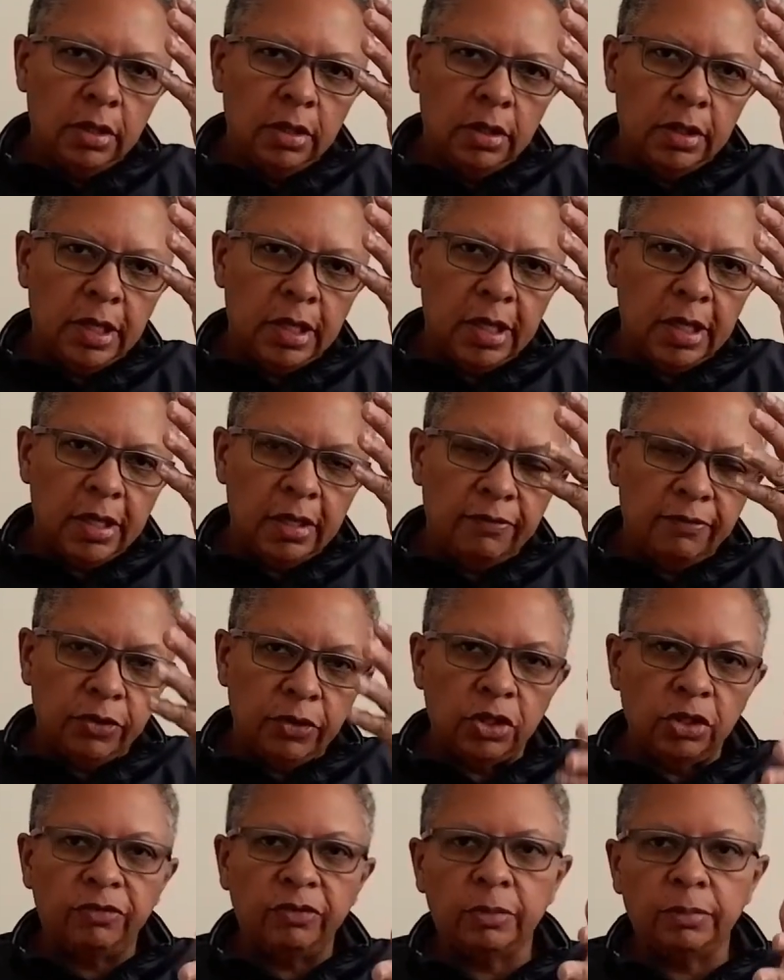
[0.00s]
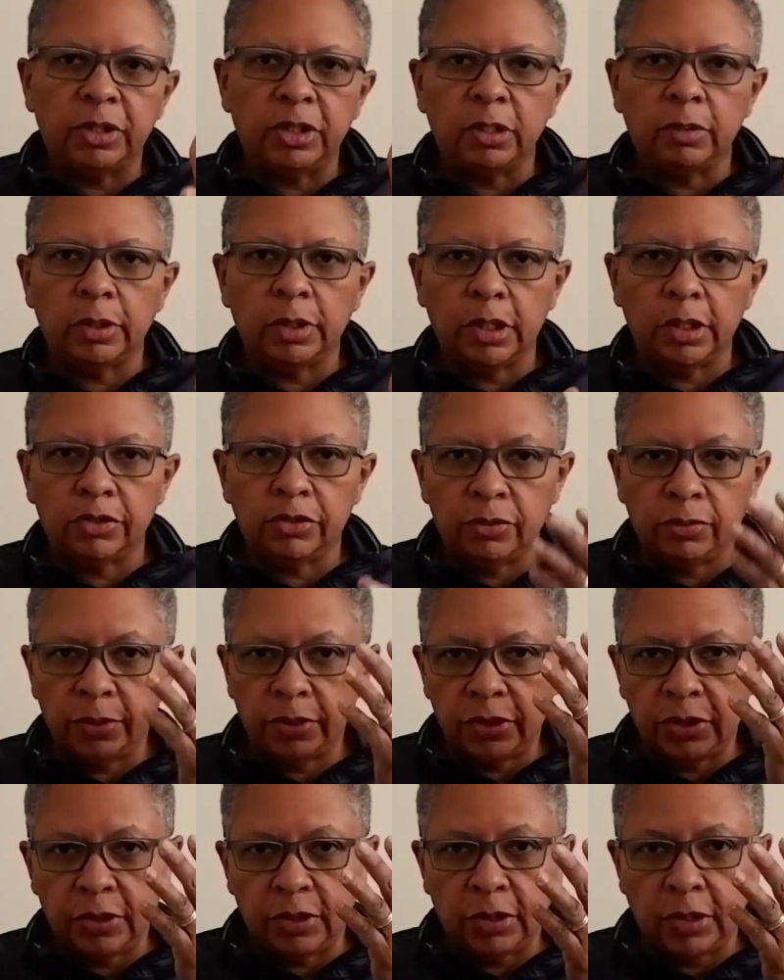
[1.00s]
the Fujifilm T100,
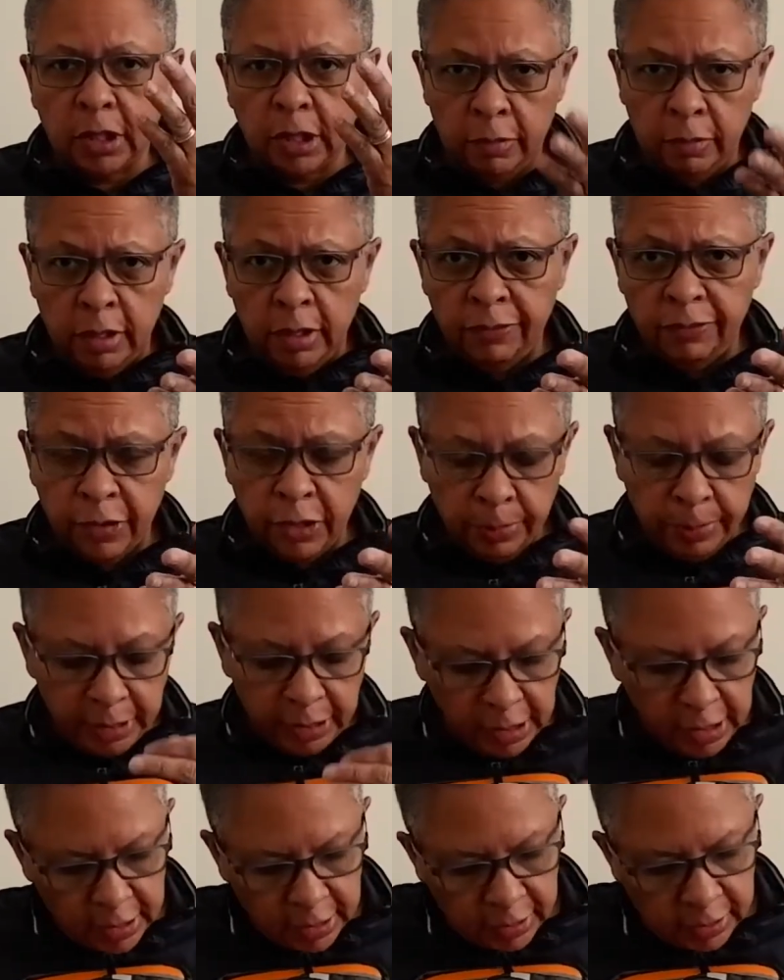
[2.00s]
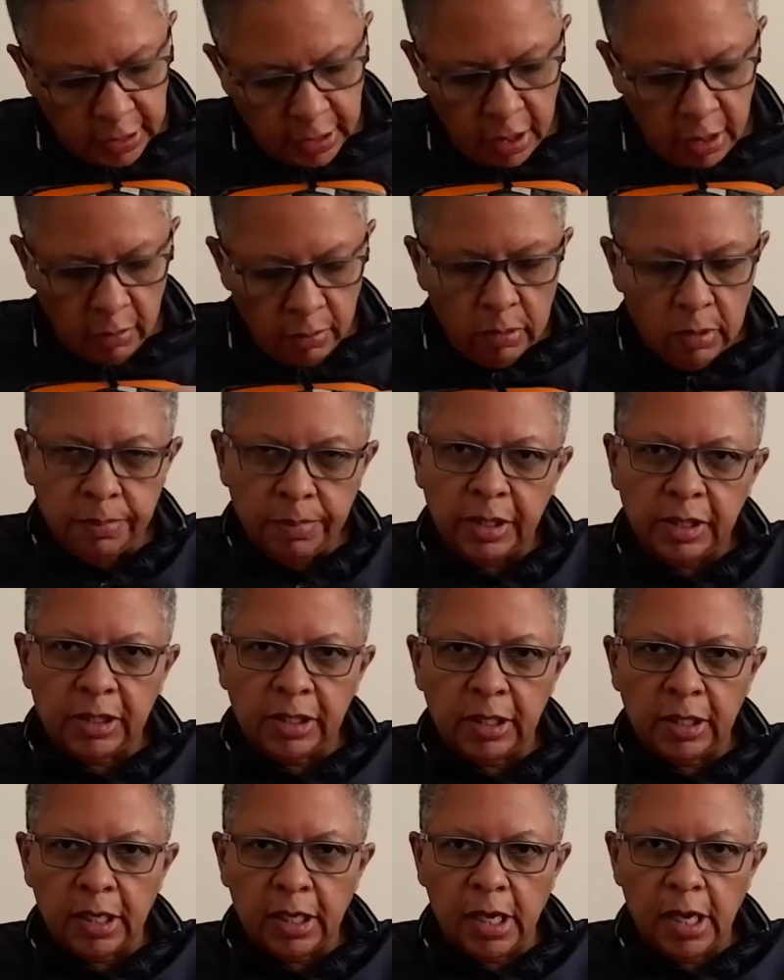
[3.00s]
which is currently filming this, would be
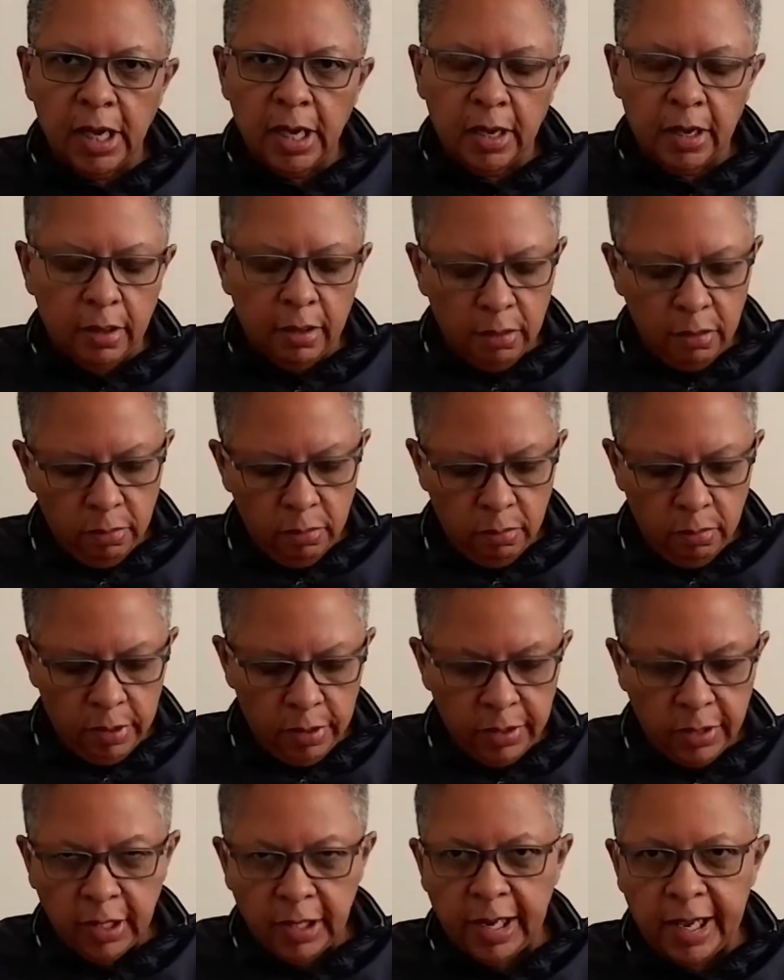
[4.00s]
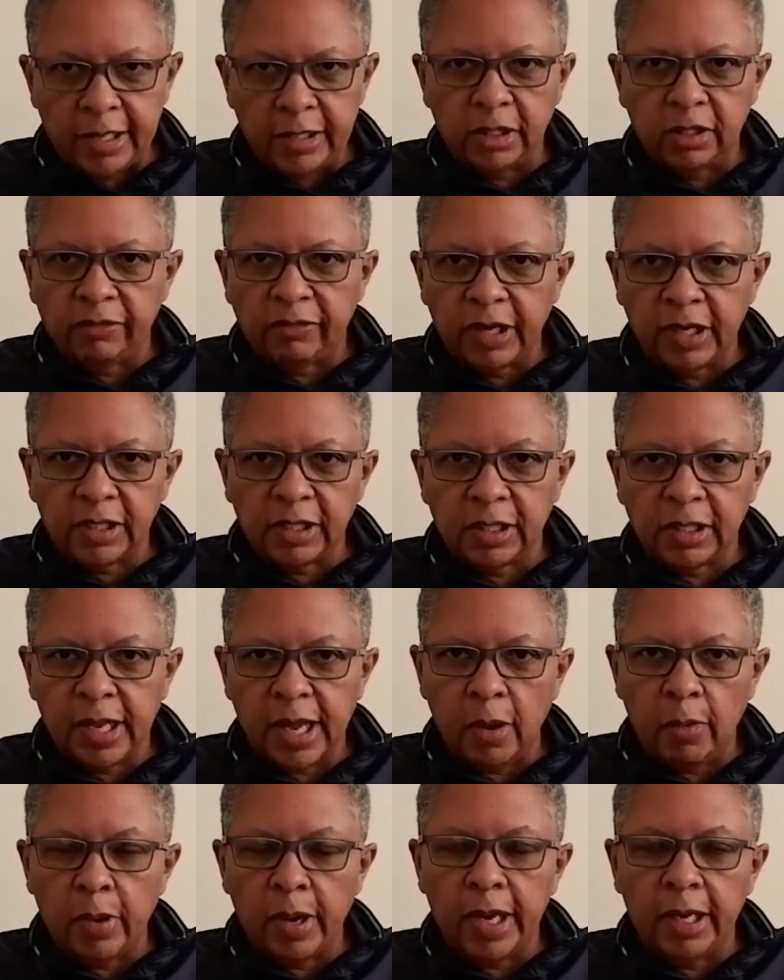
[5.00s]
sitting here with the lens facing
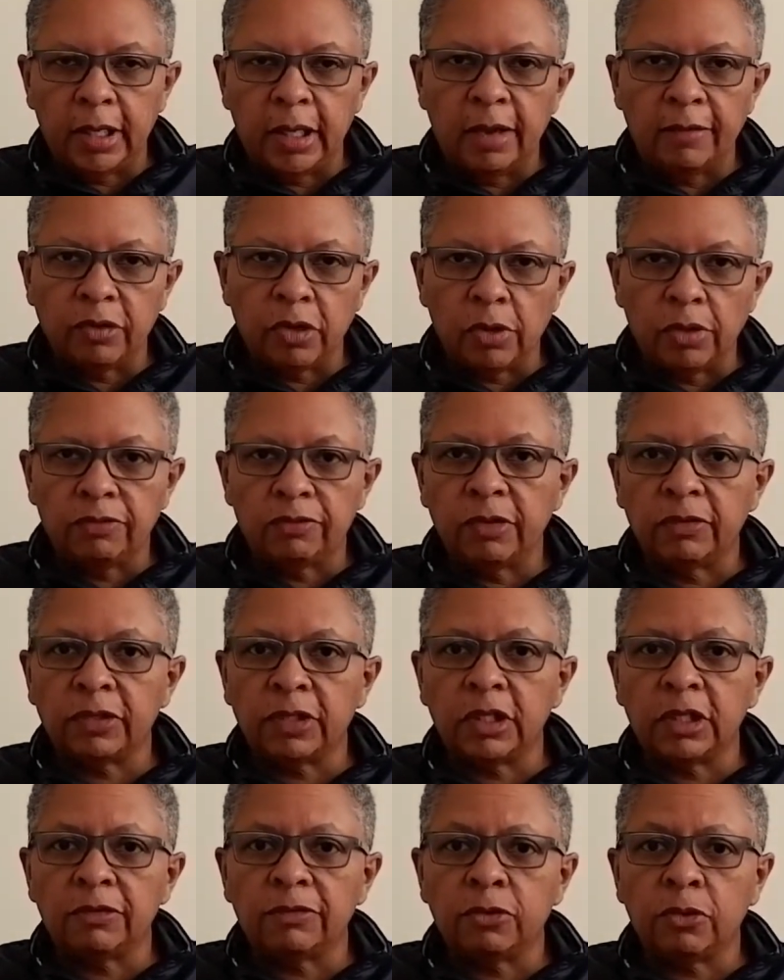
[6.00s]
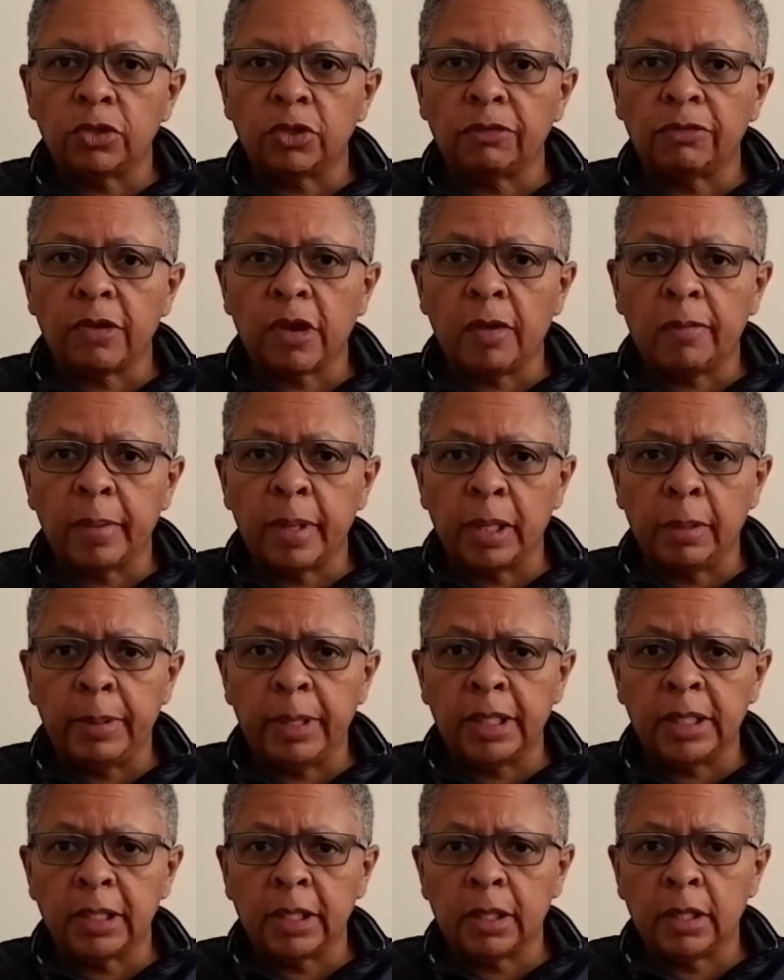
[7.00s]
that way, and I've got the 15 to
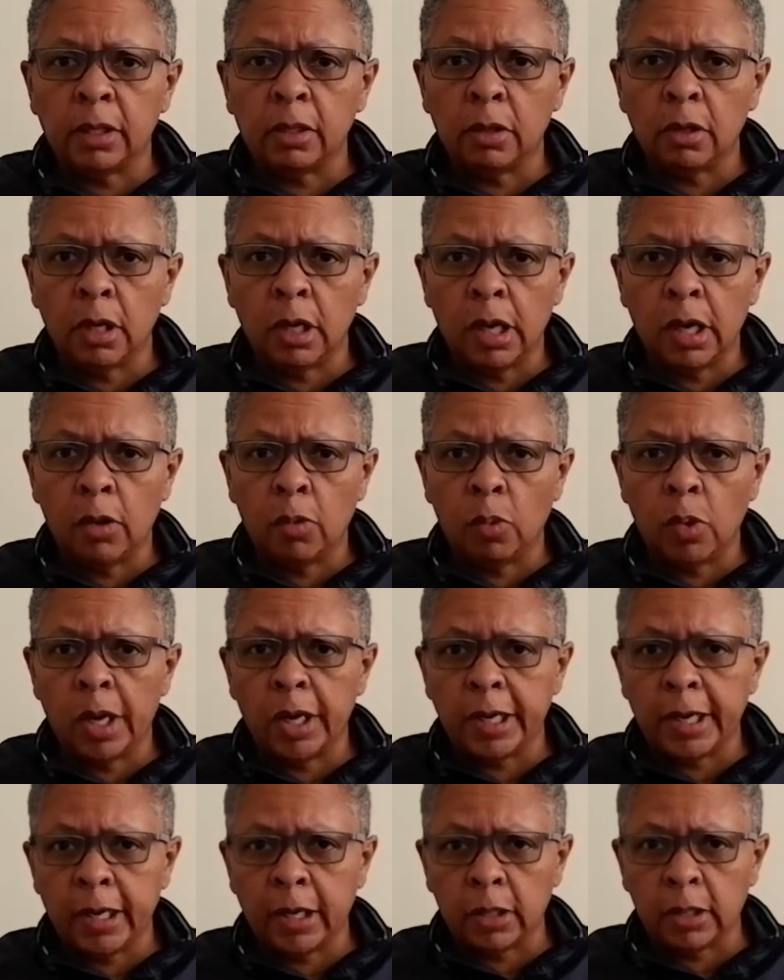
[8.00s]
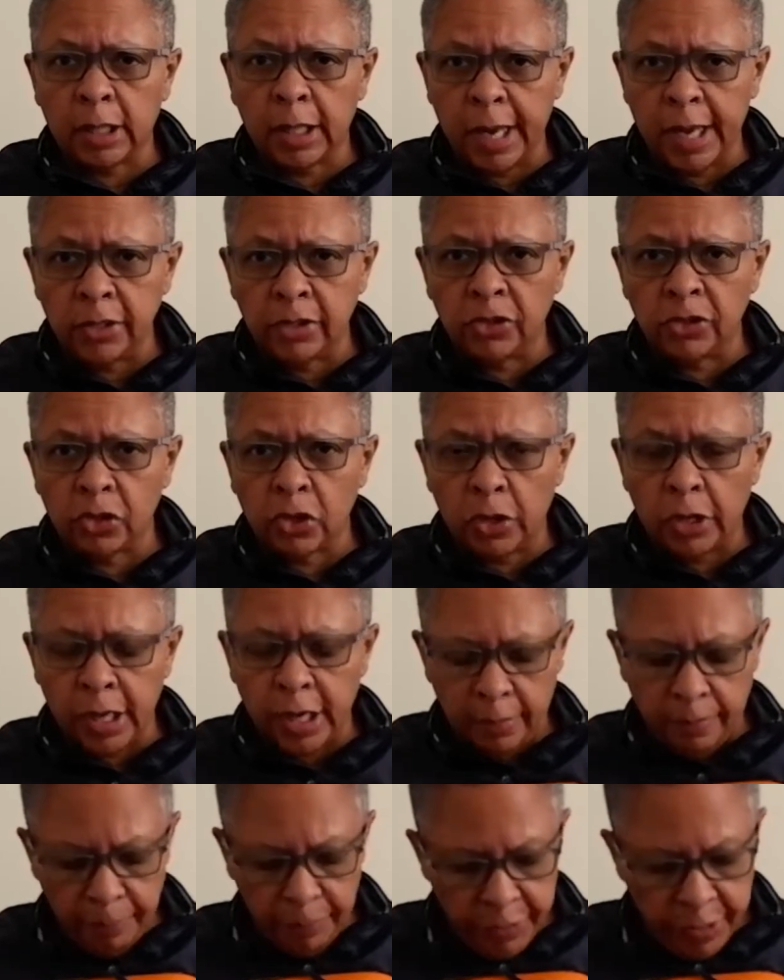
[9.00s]
45mm wide-angled lens on
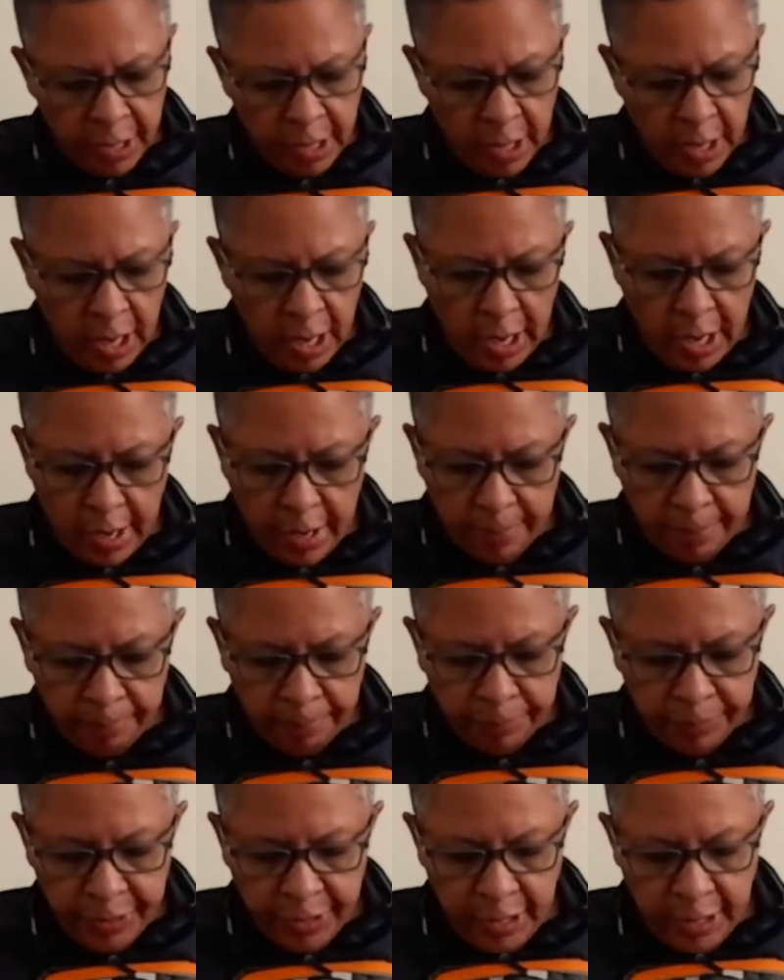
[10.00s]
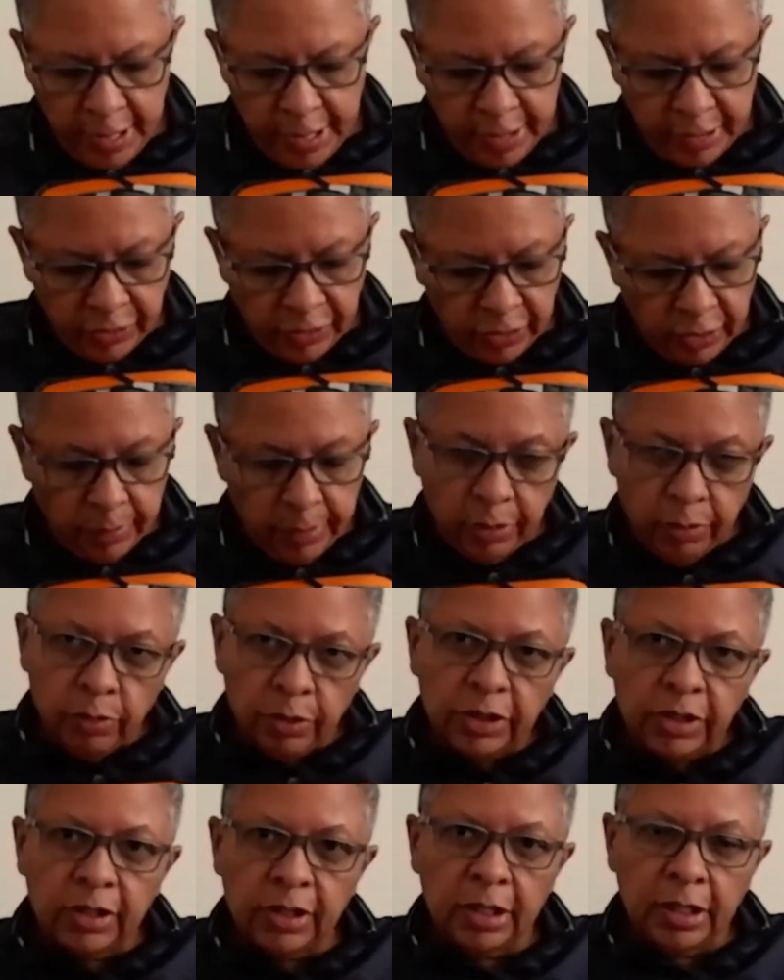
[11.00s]
it. And so it
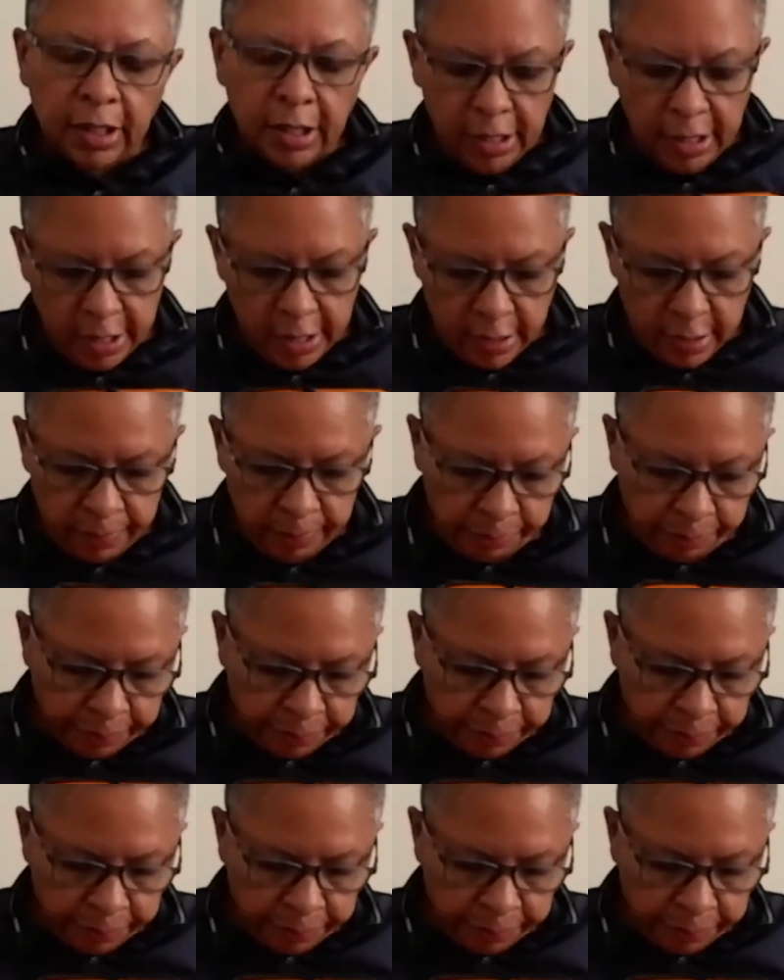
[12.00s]
would sit here.